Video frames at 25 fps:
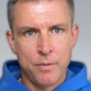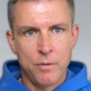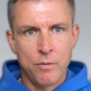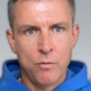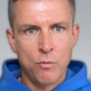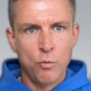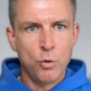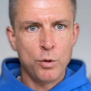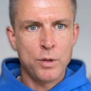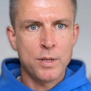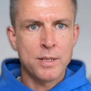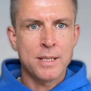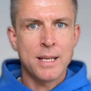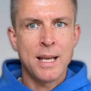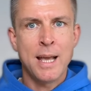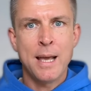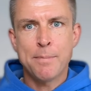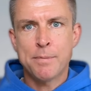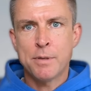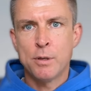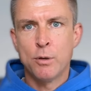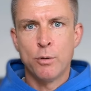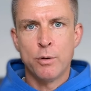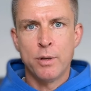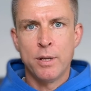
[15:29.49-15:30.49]
What is
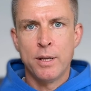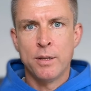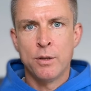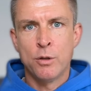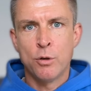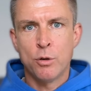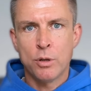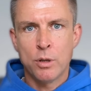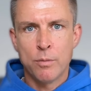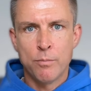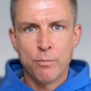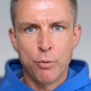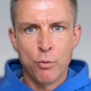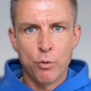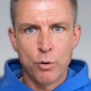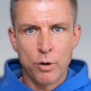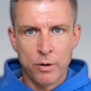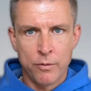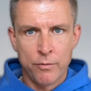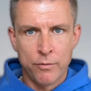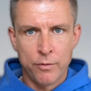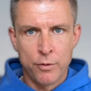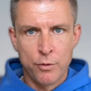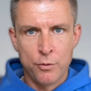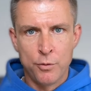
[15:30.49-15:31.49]
absolutely not important
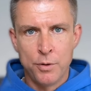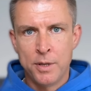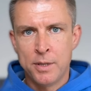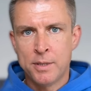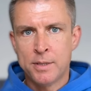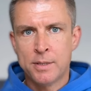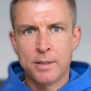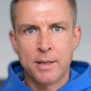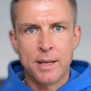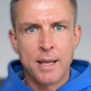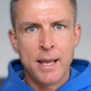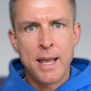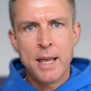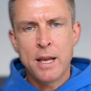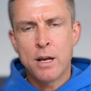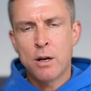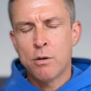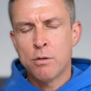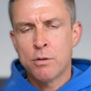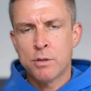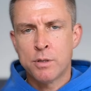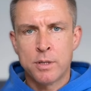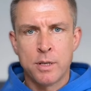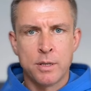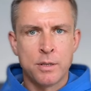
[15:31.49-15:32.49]
for you, it's a
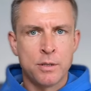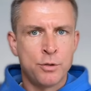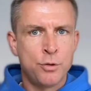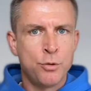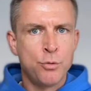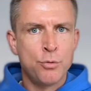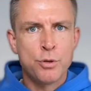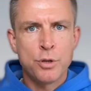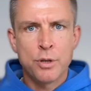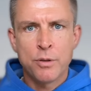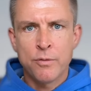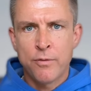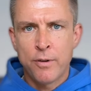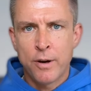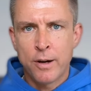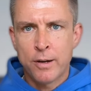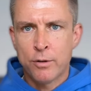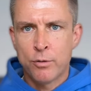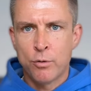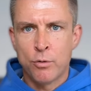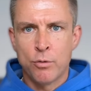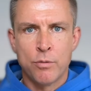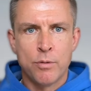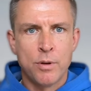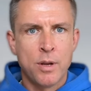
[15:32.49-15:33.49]
constant Sujian
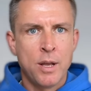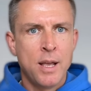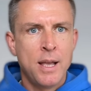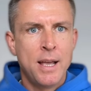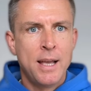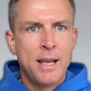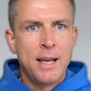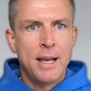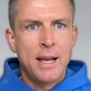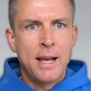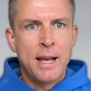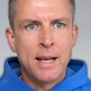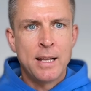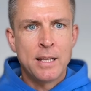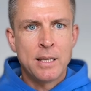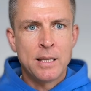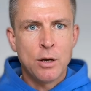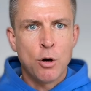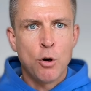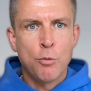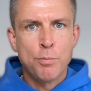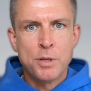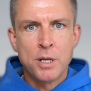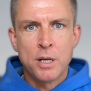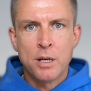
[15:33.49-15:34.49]
factor and
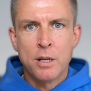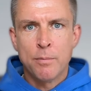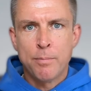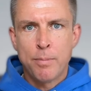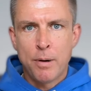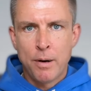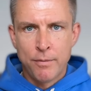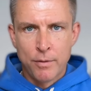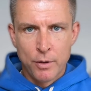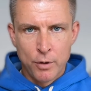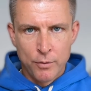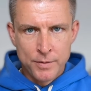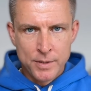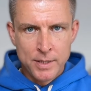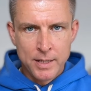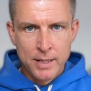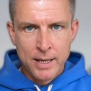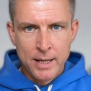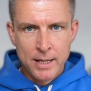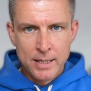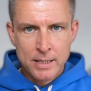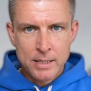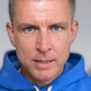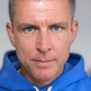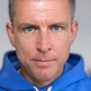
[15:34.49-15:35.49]
optical power of the
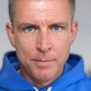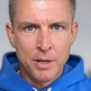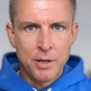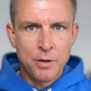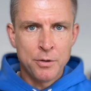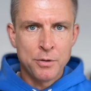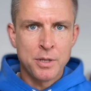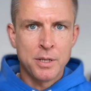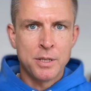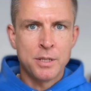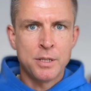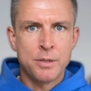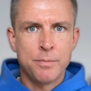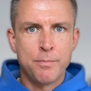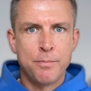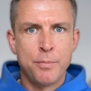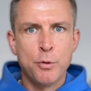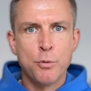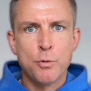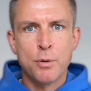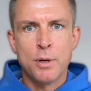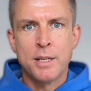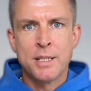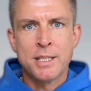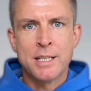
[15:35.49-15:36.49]
lens, because it's
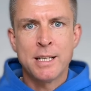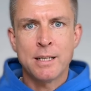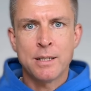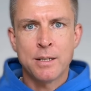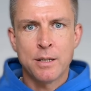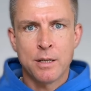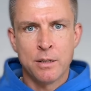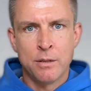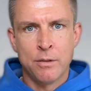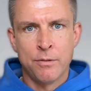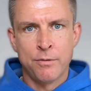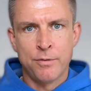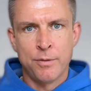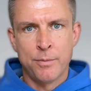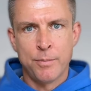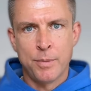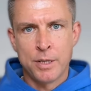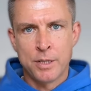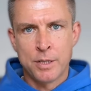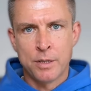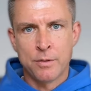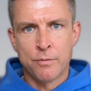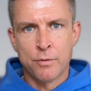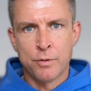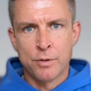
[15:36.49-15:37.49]
purely technical
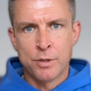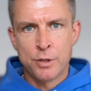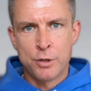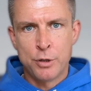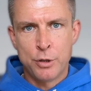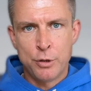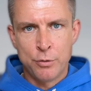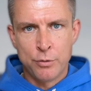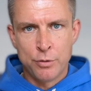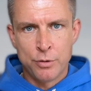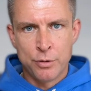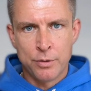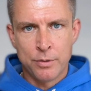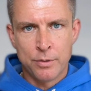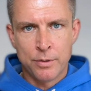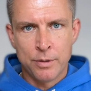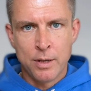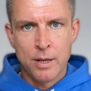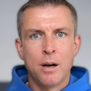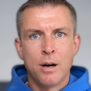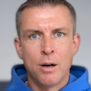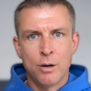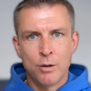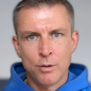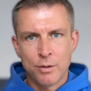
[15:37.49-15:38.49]
information for the Sujian.
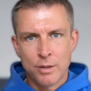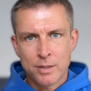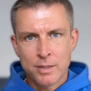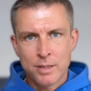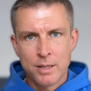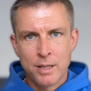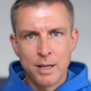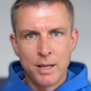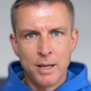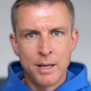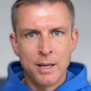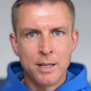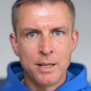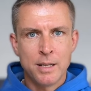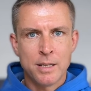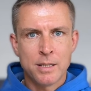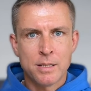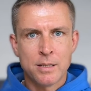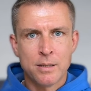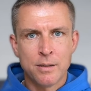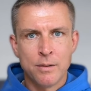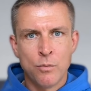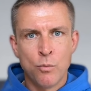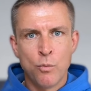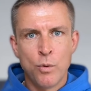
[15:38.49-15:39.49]
Honestly, it
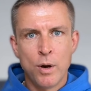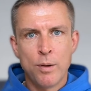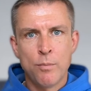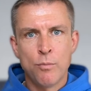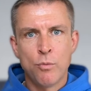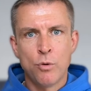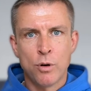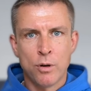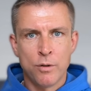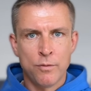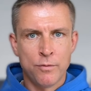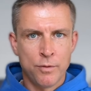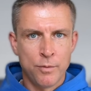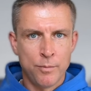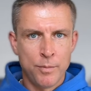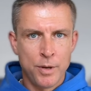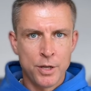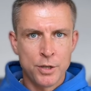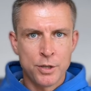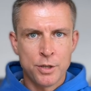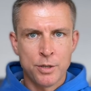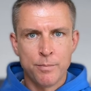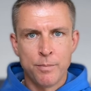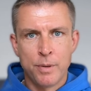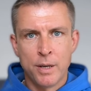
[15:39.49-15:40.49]
is way more
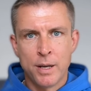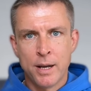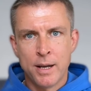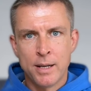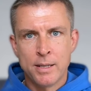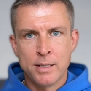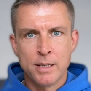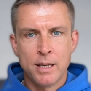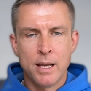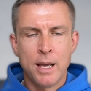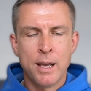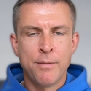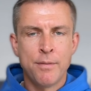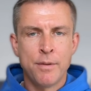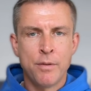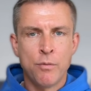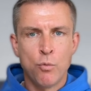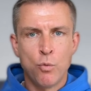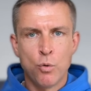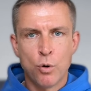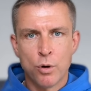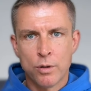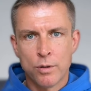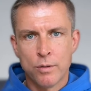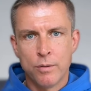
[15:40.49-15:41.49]
information behind the every
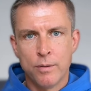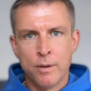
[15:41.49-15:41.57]
word